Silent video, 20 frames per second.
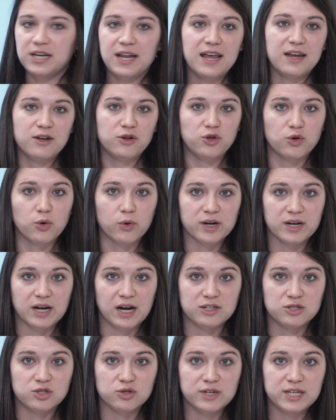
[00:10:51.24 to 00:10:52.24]
in your
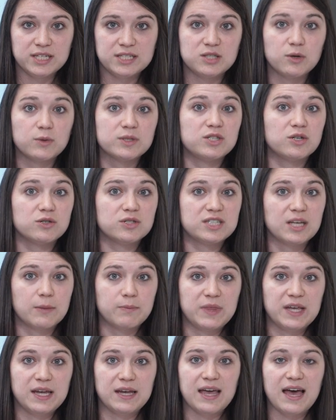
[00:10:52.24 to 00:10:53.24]
country? So is there
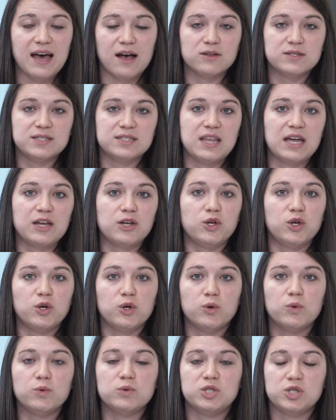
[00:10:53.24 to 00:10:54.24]
something else that
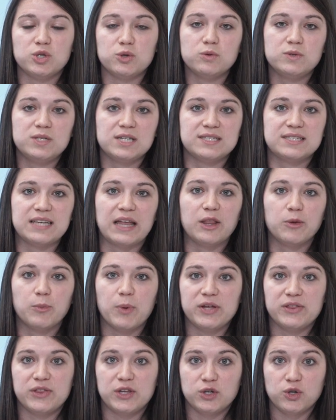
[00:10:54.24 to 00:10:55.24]
you do to
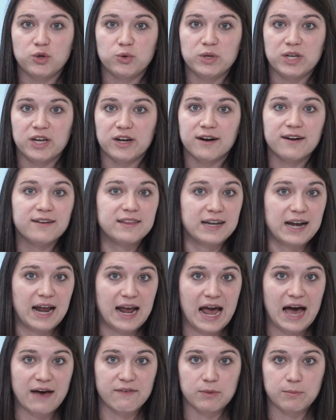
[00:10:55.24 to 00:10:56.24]
celebrate the new year that I
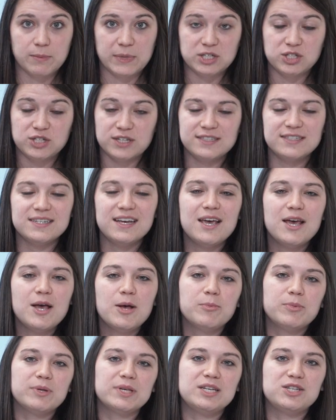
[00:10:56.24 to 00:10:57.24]
haven't mentioned?
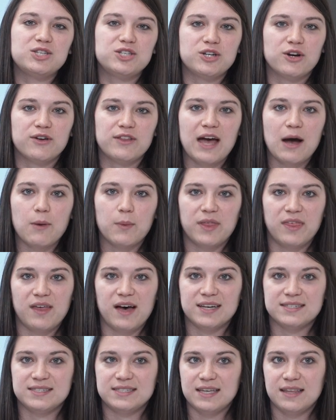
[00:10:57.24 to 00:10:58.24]
Please share that with
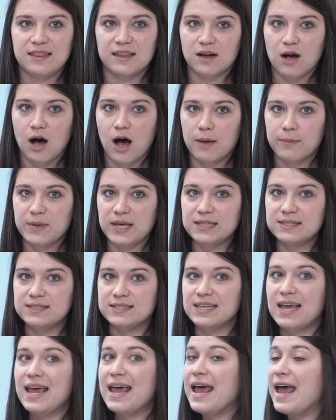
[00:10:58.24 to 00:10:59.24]
us in the
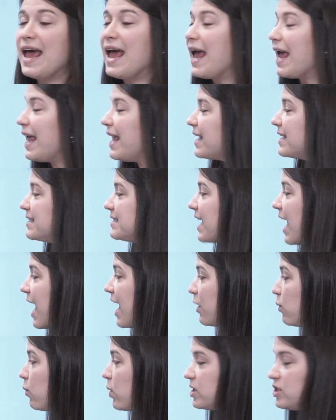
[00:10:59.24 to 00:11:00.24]
comments. And
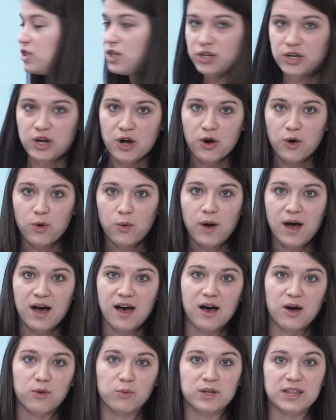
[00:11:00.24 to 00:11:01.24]
I want to know,
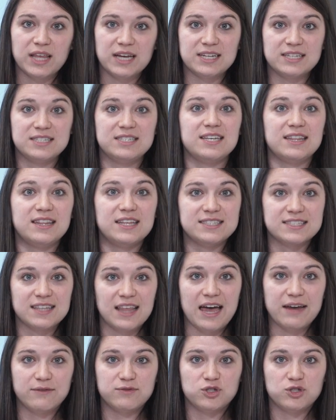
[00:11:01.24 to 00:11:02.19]
related to this live